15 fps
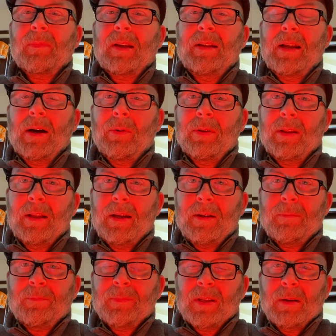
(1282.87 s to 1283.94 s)
now and
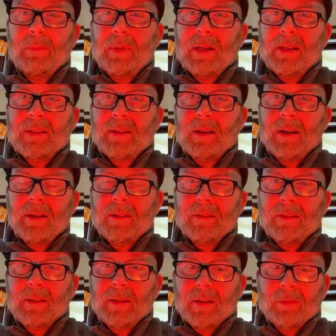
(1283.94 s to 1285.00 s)
then, but it's
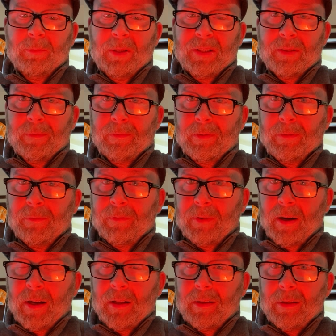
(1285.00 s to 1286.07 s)
not reason for
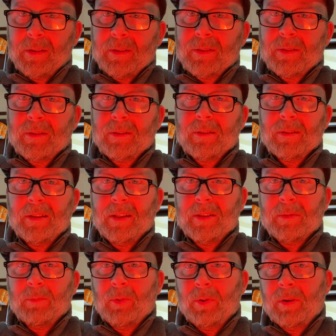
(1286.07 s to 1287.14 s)
violence.
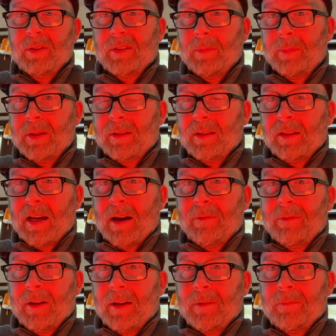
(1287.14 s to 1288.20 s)
It's more something to laugh
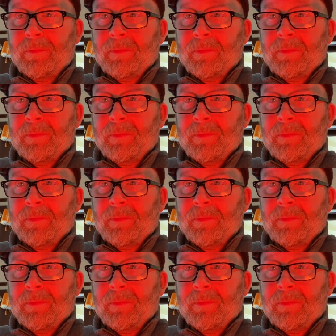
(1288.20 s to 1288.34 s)
at.